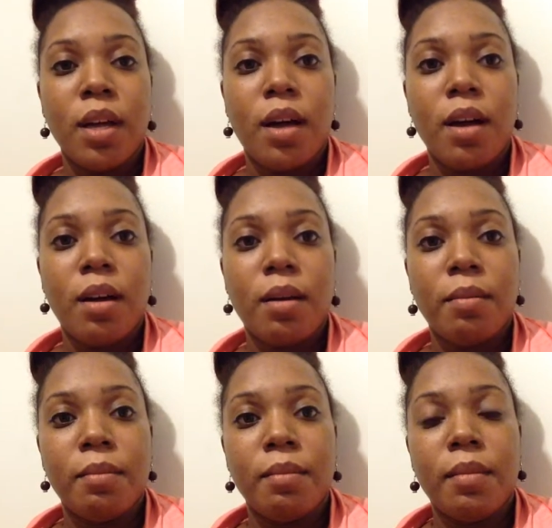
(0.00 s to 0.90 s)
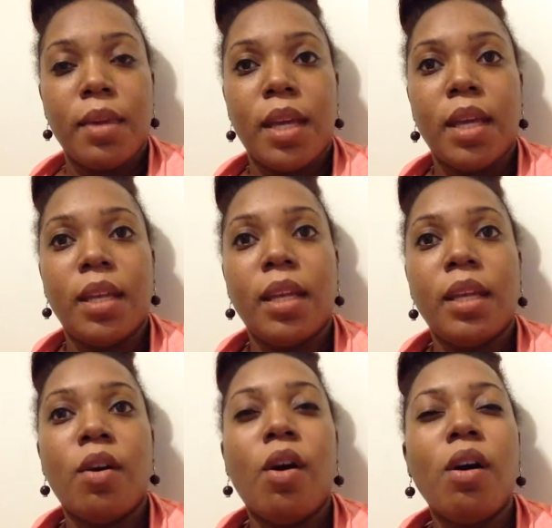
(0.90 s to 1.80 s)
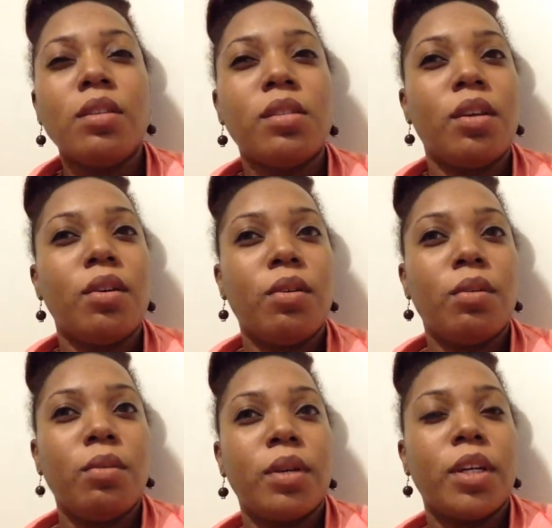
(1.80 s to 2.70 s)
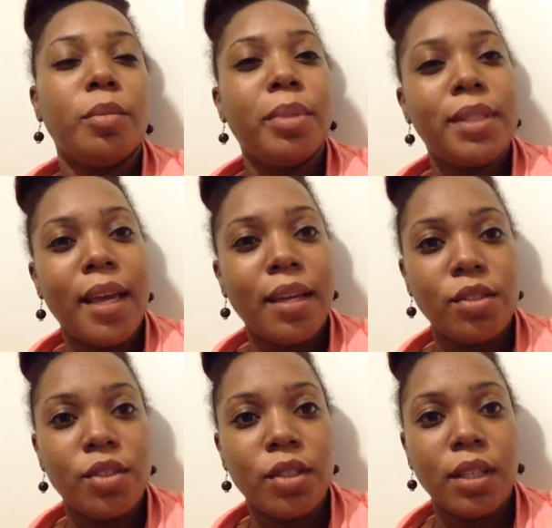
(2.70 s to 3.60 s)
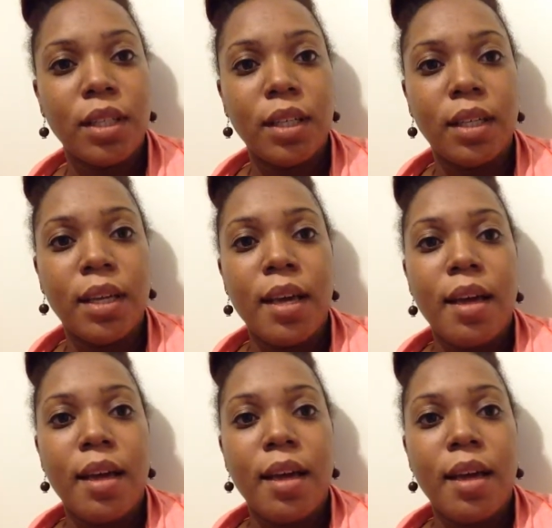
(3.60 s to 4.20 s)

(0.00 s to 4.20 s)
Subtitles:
And it also could potentially